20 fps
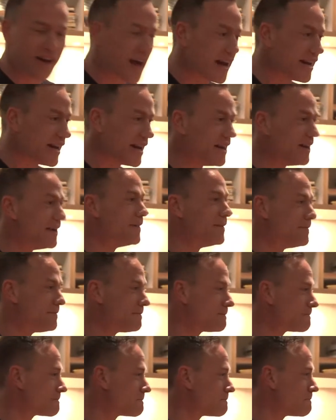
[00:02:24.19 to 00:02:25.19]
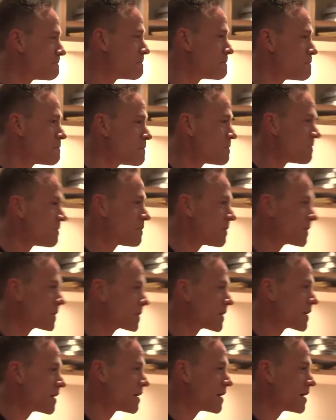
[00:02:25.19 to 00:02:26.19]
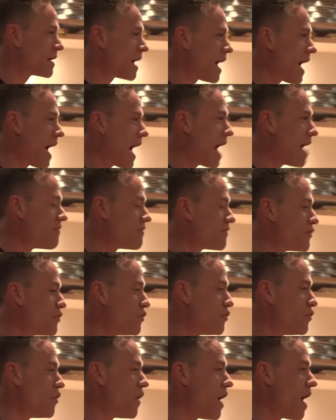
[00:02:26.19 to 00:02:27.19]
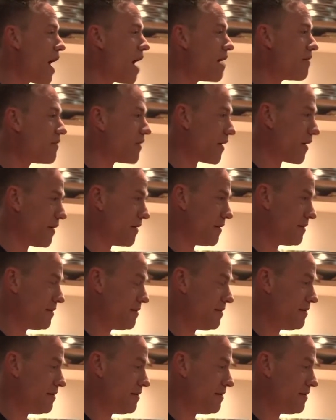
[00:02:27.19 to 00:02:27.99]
ready? Right. Have you ever